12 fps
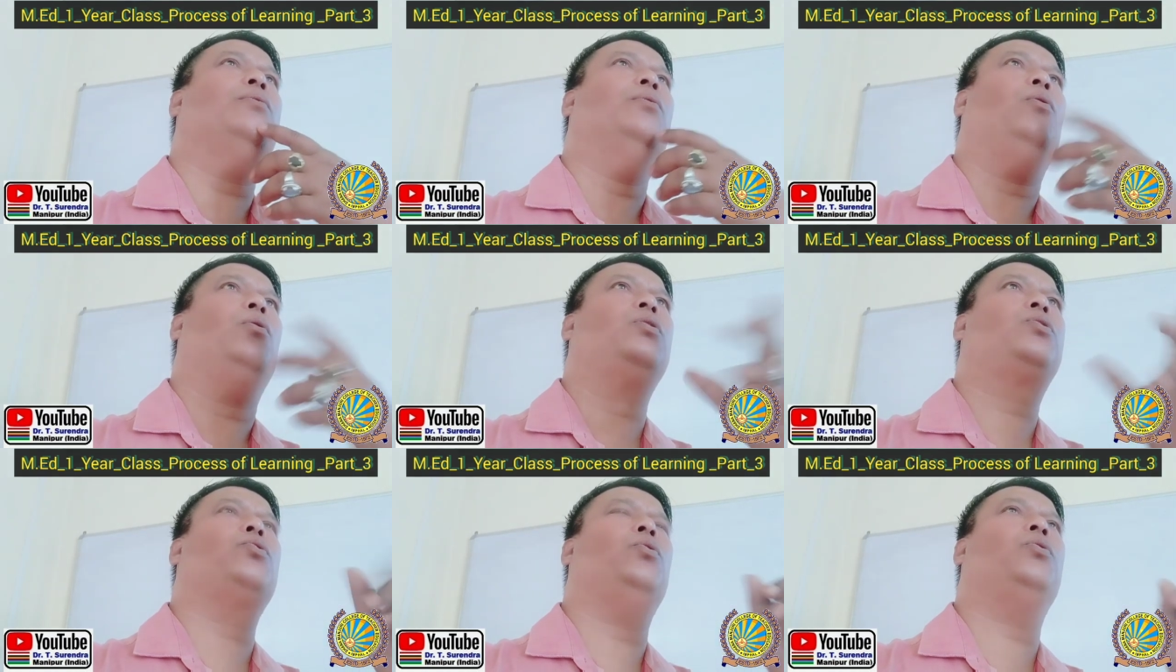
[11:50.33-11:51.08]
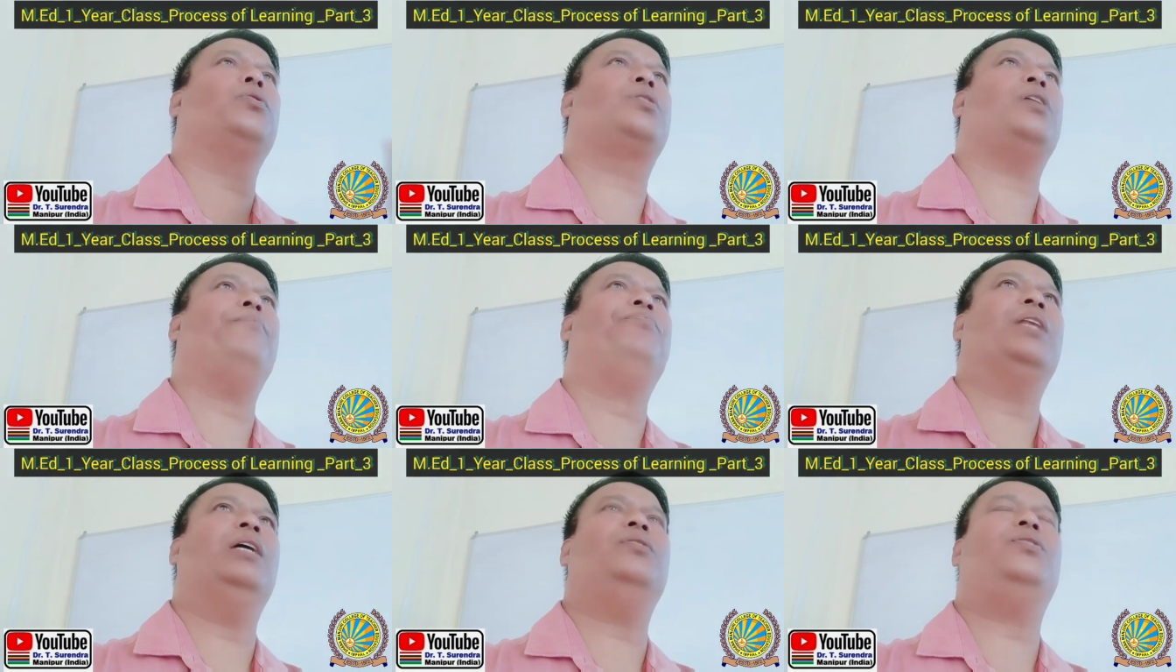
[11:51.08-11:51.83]
also
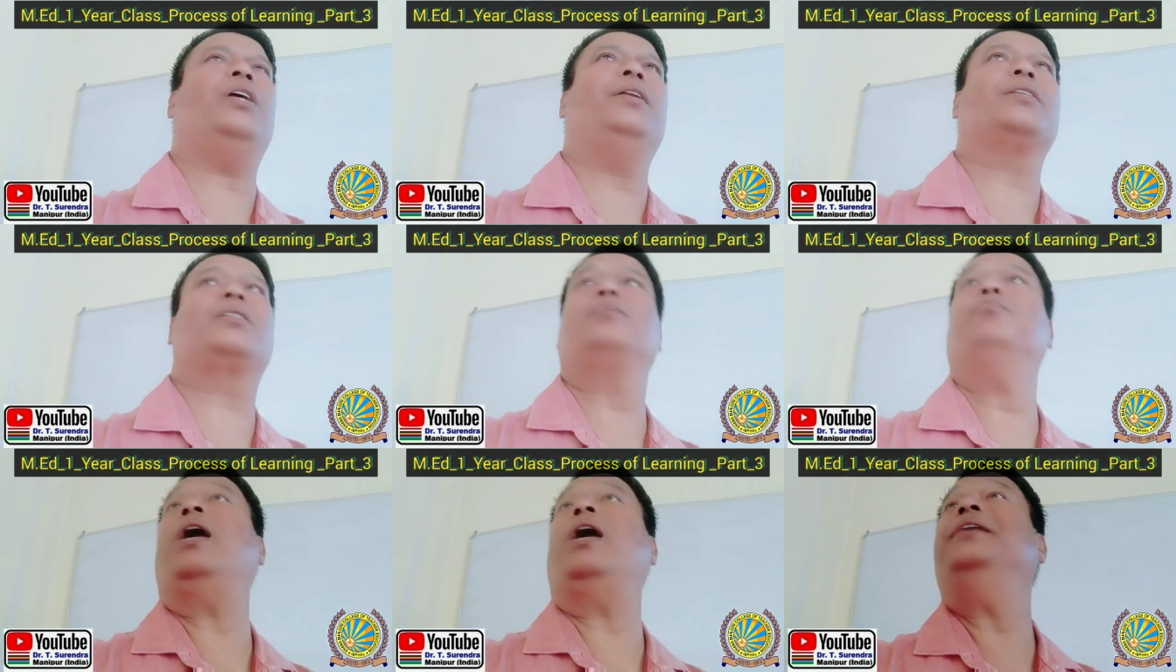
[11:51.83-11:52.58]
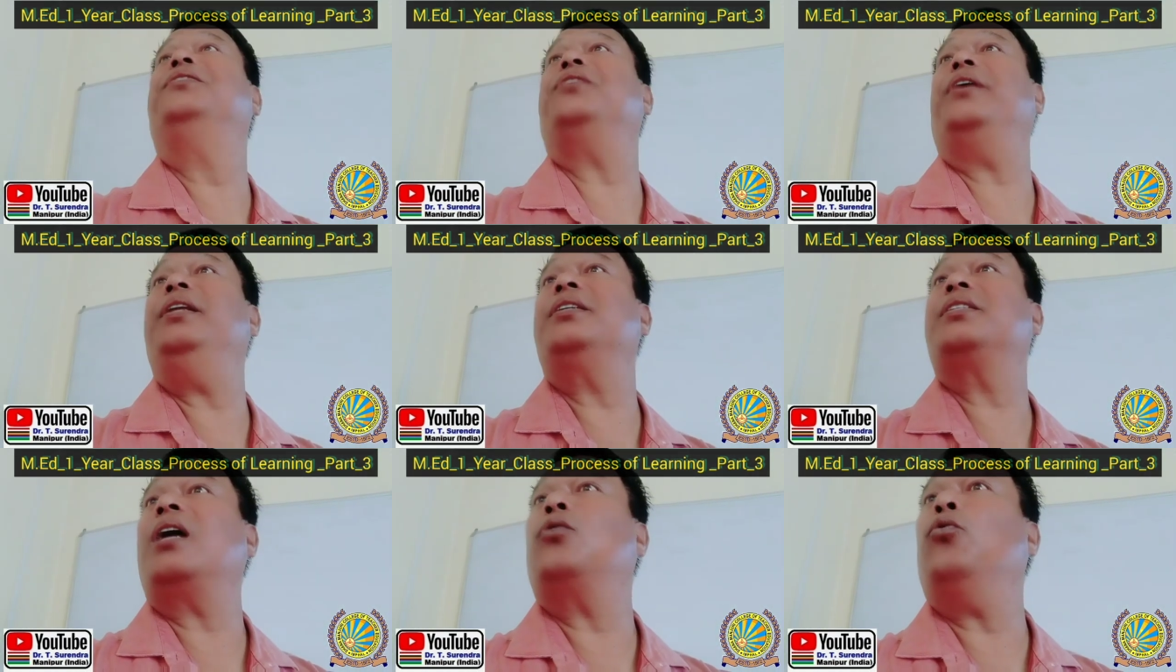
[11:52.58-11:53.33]
some Janus mind
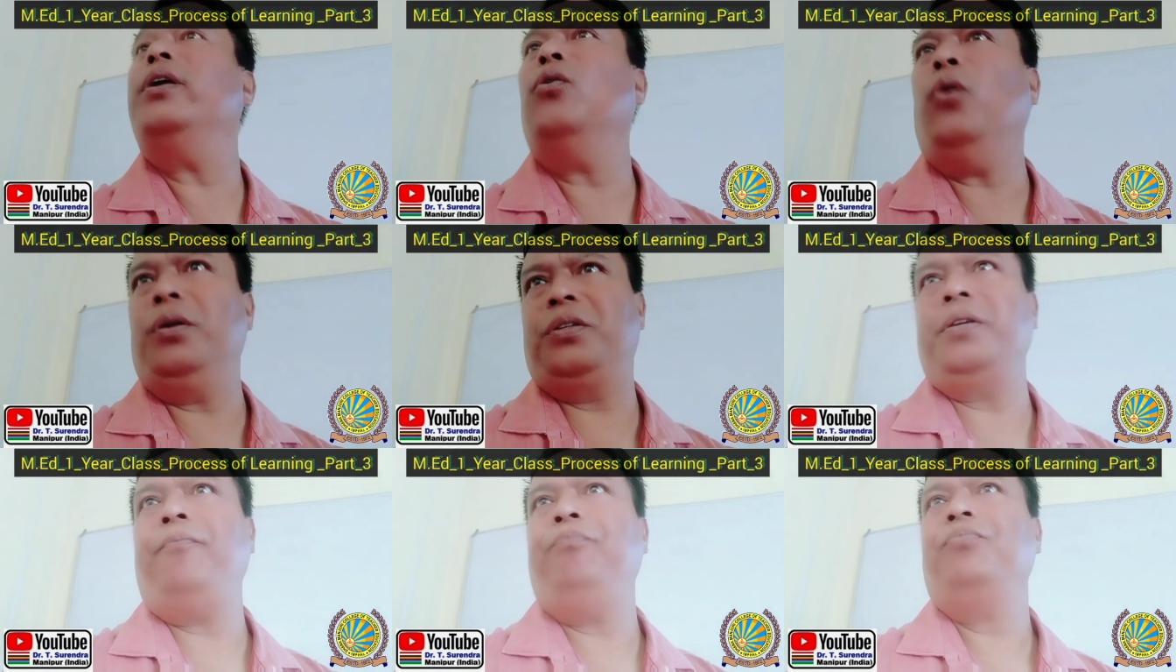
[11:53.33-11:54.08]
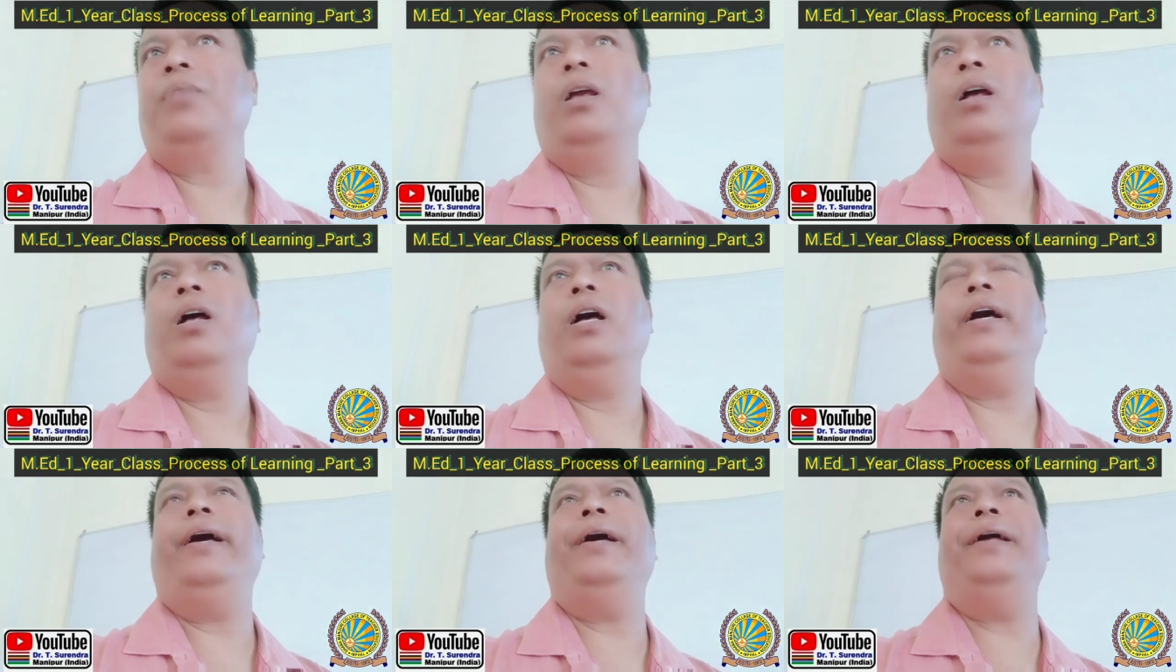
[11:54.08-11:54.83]
trainings are going on,
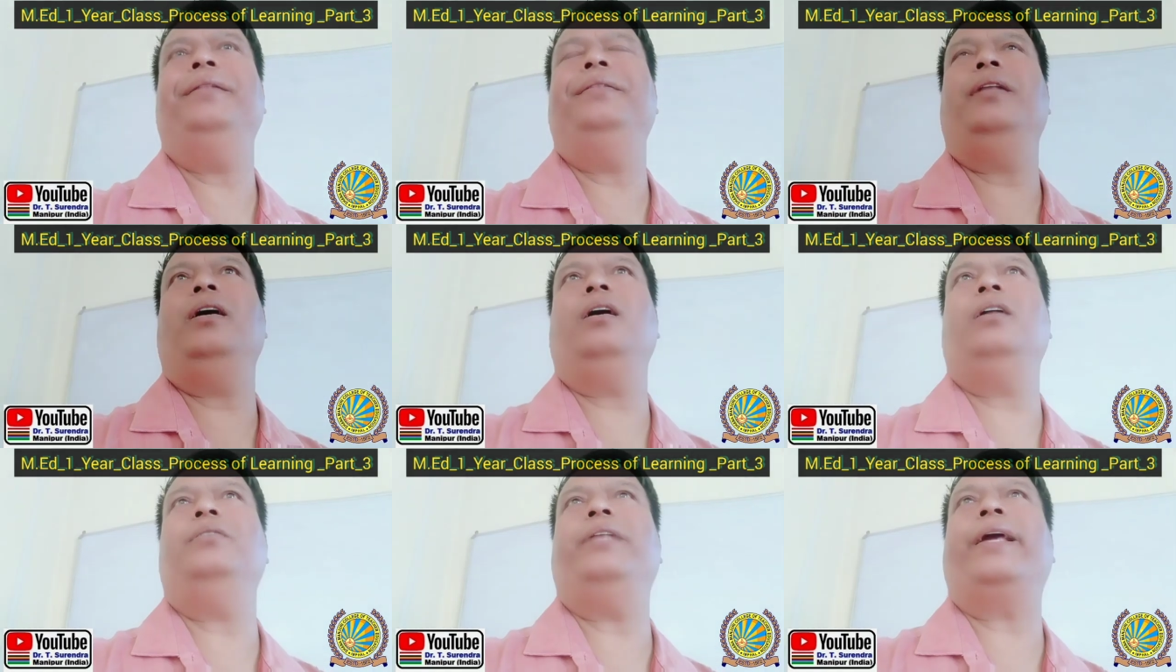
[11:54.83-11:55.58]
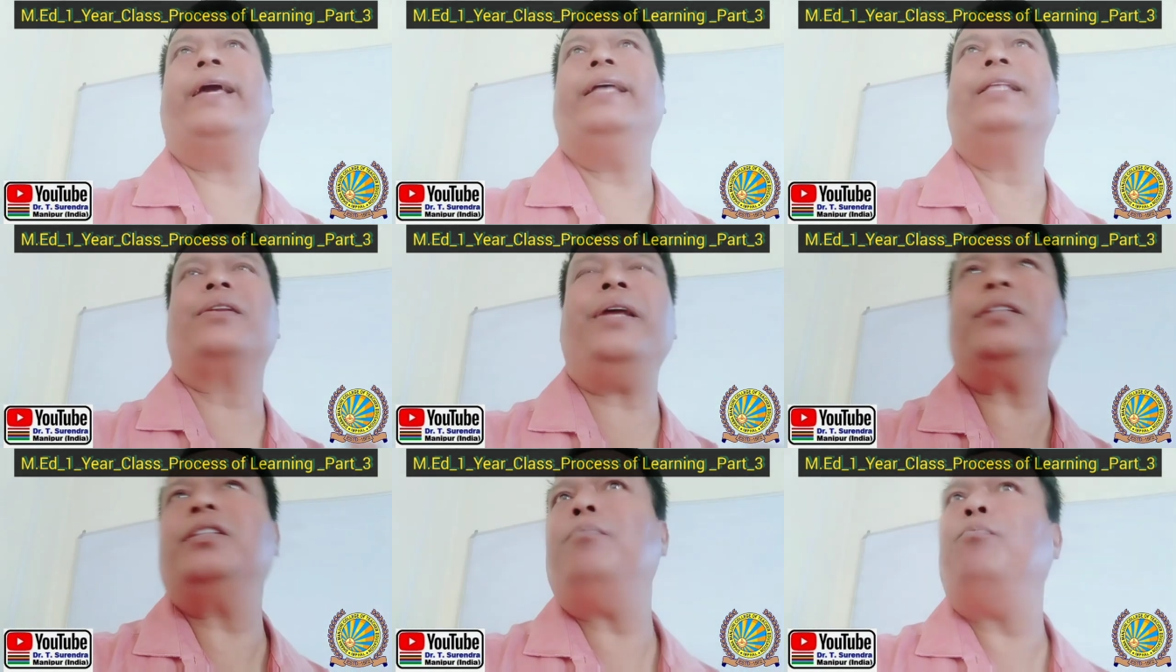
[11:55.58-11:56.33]
and they can read the